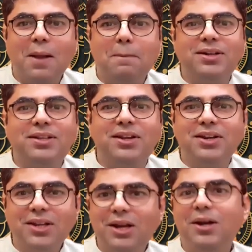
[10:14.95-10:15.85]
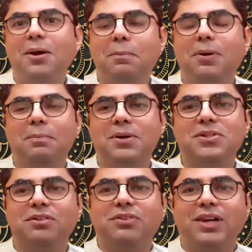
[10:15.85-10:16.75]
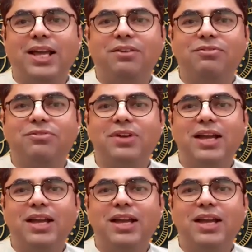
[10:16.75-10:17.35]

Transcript: but the real purpose of life